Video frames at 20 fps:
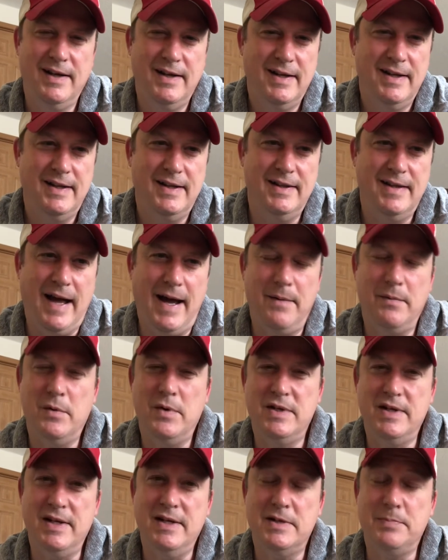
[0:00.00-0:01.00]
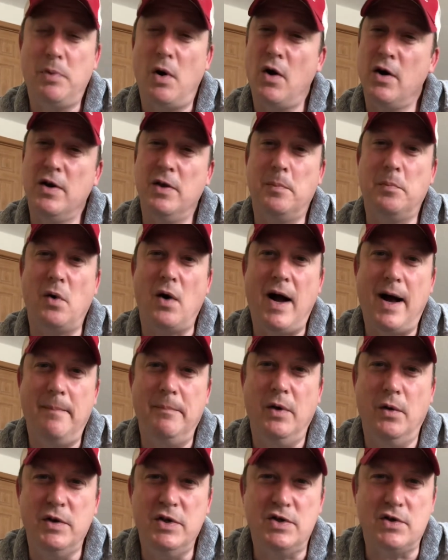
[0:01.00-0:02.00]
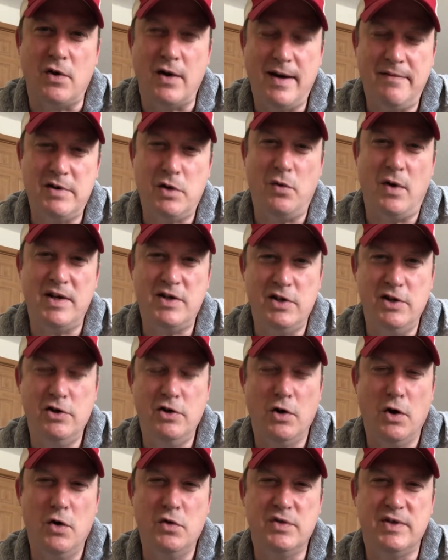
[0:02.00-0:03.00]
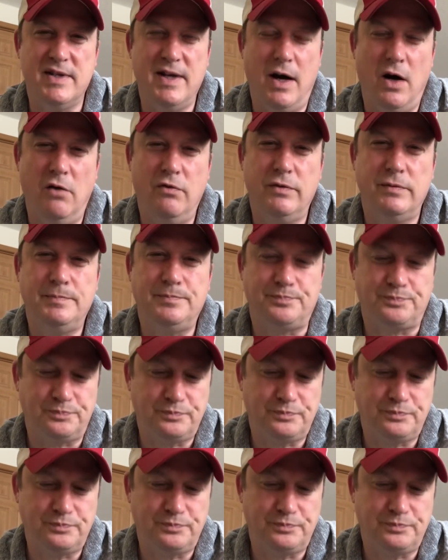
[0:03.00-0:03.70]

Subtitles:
that is part of the problem, though. You start to have to question your own self